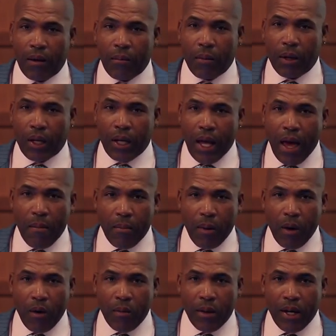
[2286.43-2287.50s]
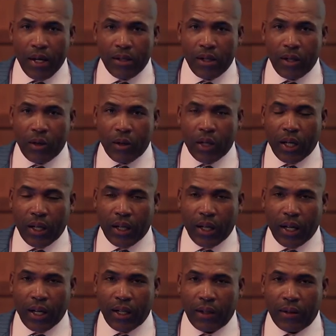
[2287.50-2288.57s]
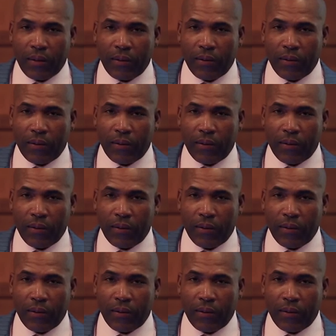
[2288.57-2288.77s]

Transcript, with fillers: But in that moment, I said, okay, God,